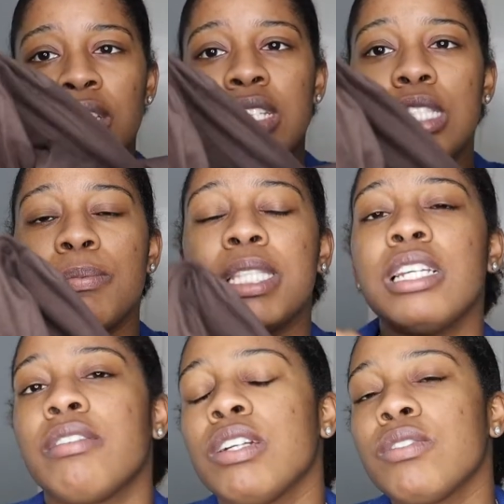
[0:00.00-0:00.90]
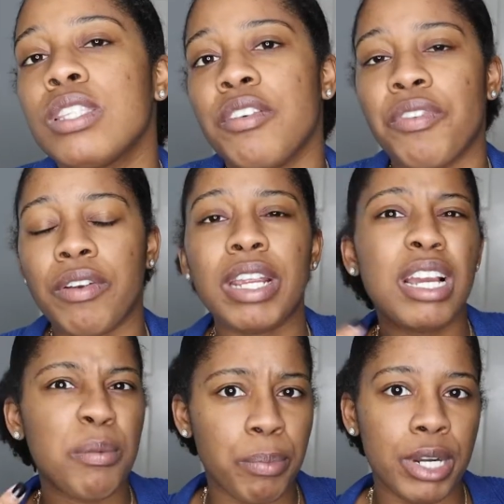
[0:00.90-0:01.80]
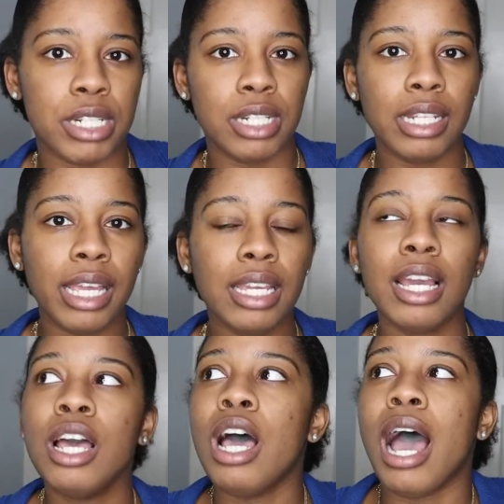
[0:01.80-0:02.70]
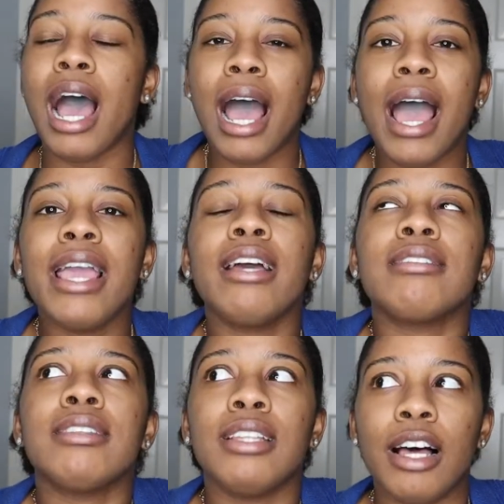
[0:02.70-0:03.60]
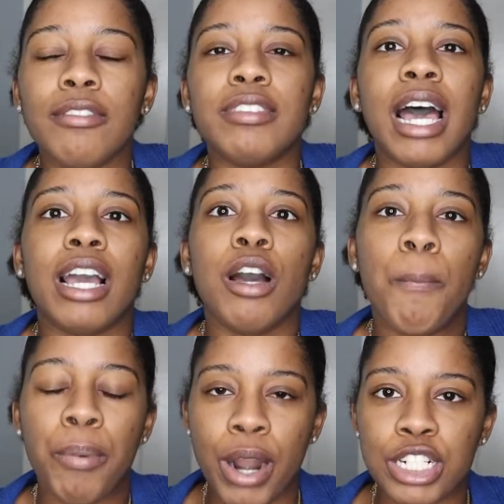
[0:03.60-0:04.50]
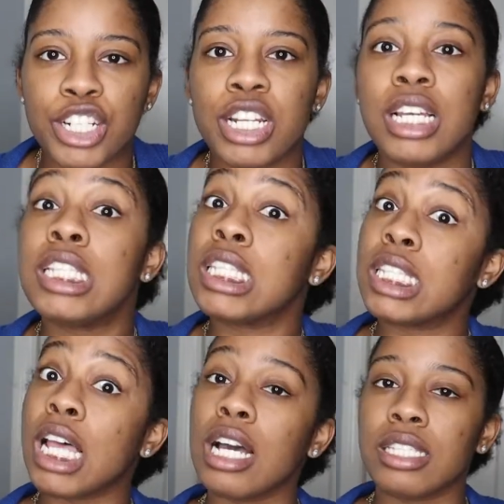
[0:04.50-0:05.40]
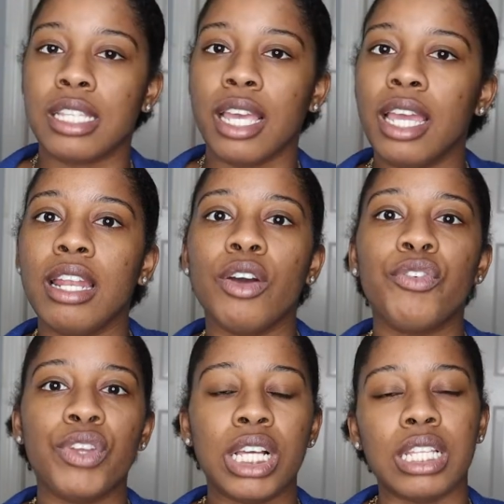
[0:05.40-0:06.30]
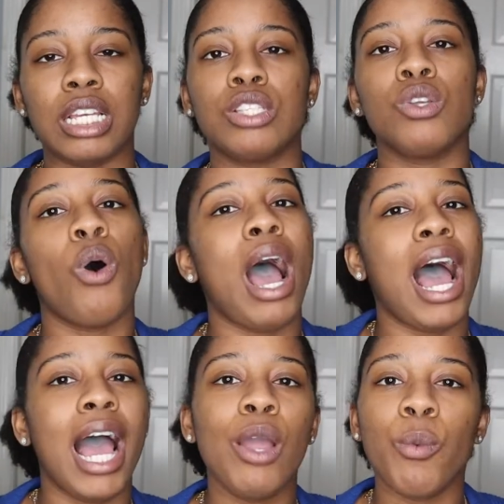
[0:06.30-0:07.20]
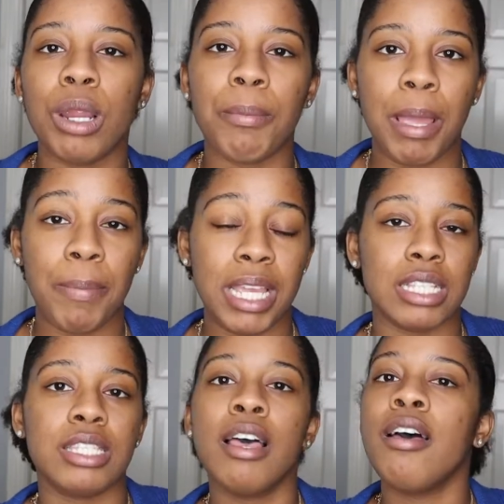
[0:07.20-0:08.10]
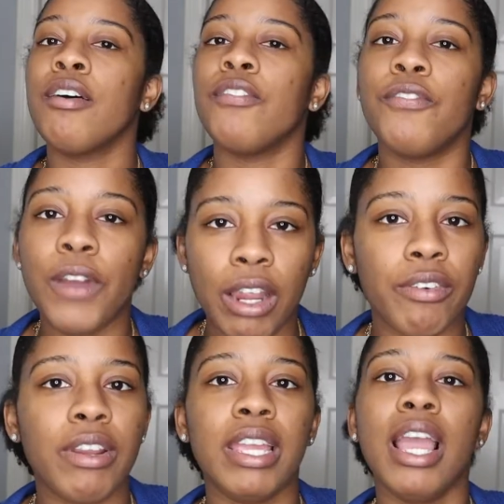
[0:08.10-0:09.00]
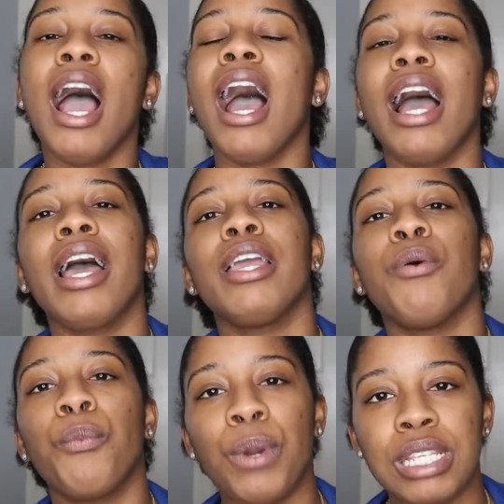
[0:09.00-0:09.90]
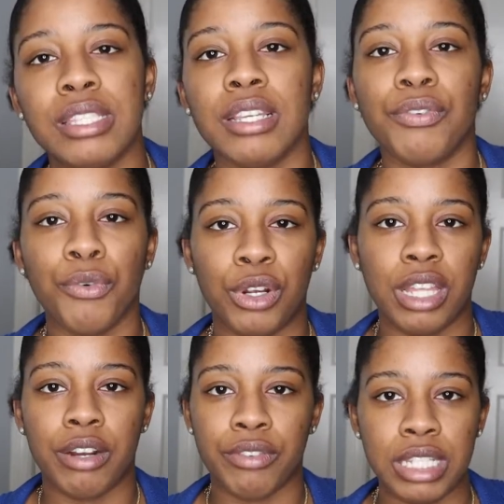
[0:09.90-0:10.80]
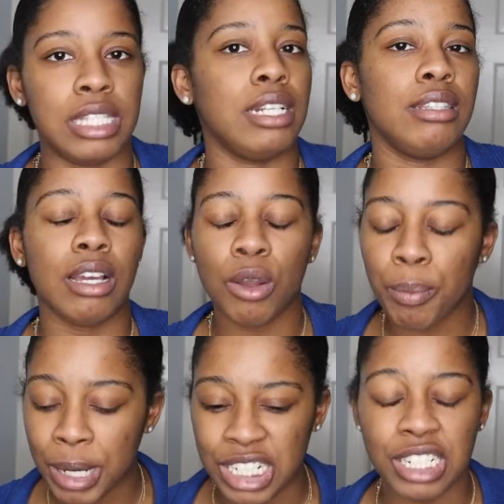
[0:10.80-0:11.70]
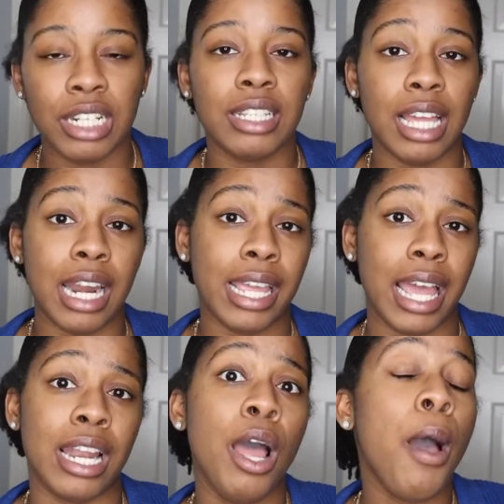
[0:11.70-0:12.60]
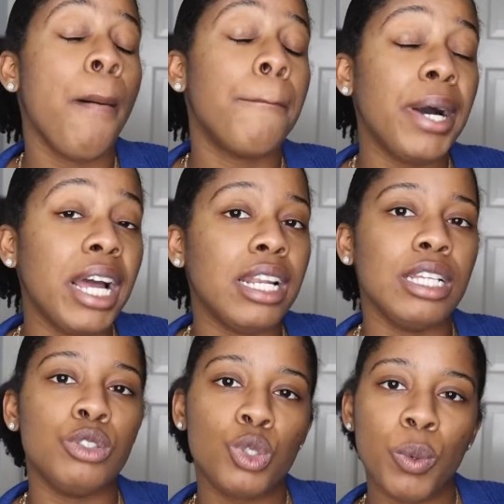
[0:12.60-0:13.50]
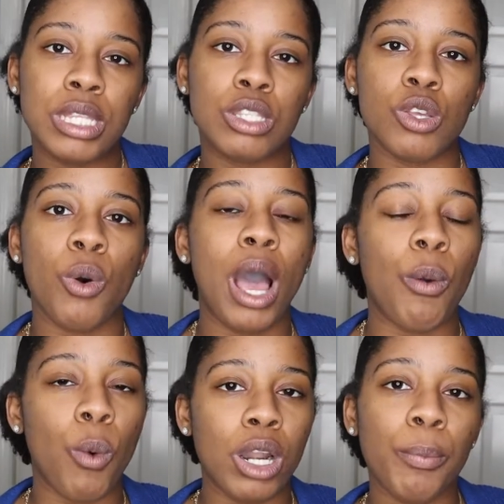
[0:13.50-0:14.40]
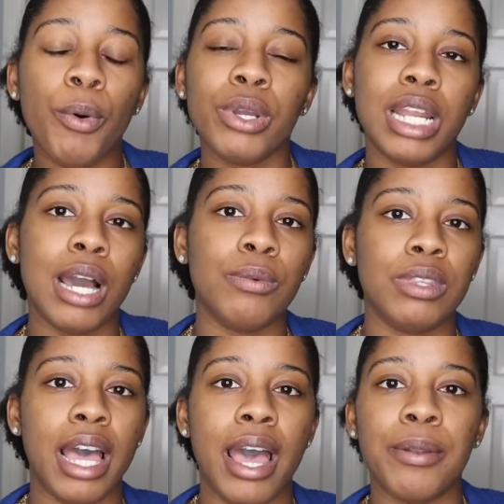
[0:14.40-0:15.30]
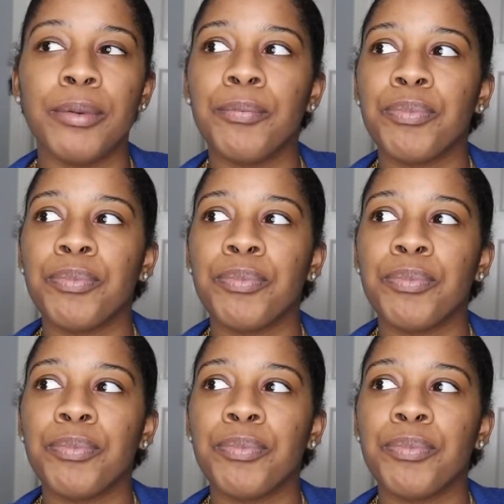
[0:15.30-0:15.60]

these materials. They're very compression like. I love that compression sucked in feeling, so I wear my pants very high waisted for that reason, the compression that I get. But in doing so, I want to point out that